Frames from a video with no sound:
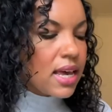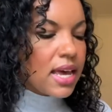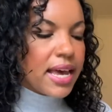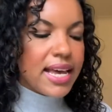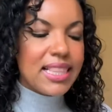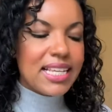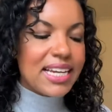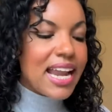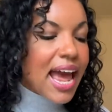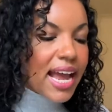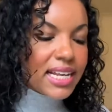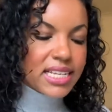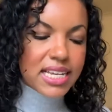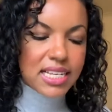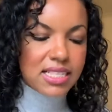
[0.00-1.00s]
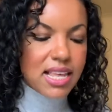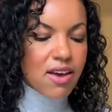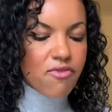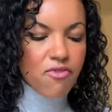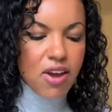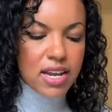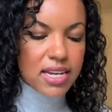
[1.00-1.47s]
In the 9 years that
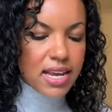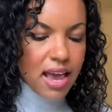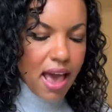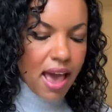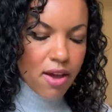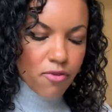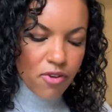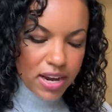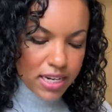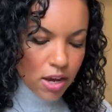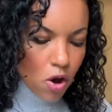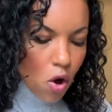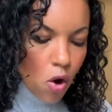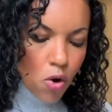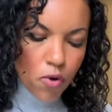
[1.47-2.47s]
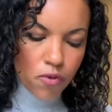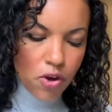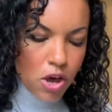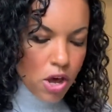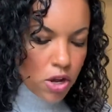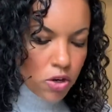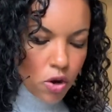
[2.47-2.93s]
I've read it, I've read it over
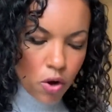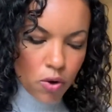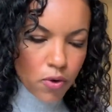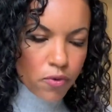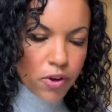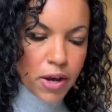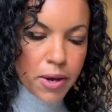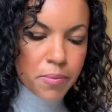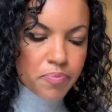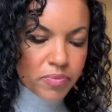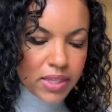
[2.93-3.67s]
and over.